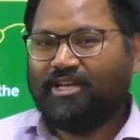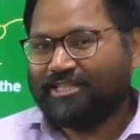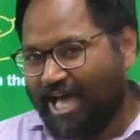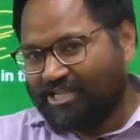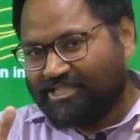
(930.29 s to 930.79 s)

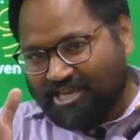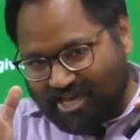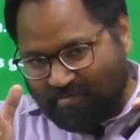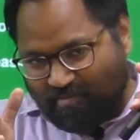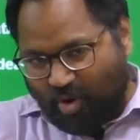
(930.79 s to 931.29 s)
That's
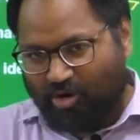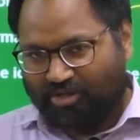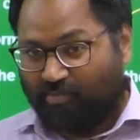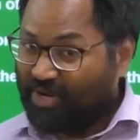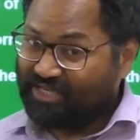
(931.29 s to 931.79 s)

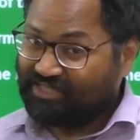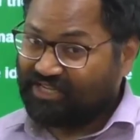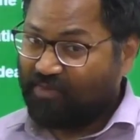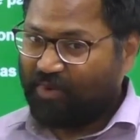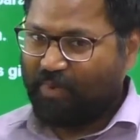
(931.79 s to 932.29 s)
important. Please
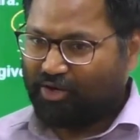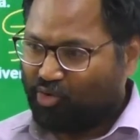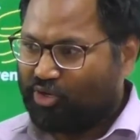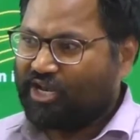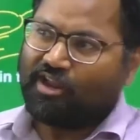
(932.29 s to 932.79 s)
keep in mind,
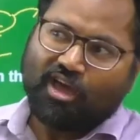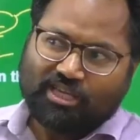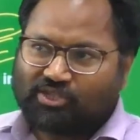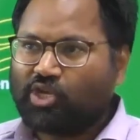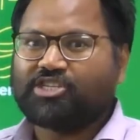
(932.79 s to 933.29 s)
don't get
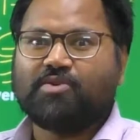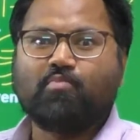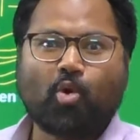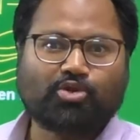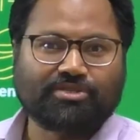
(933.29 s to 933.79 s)
such
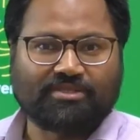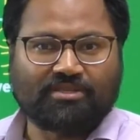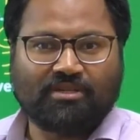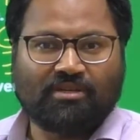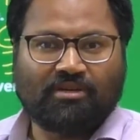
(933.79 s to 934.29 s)
emotions.